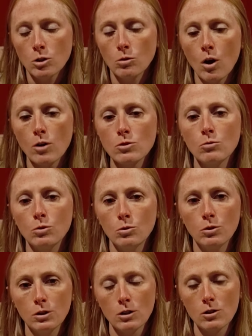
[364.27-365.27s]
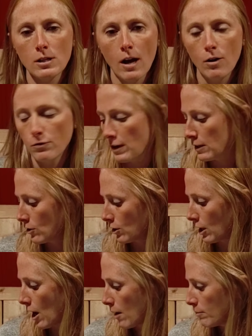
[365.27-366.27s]
You can also Google it yourself and look
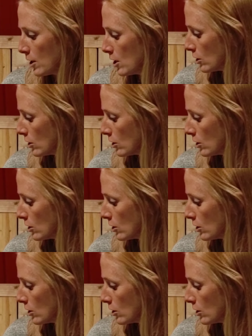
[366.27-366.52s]
it up.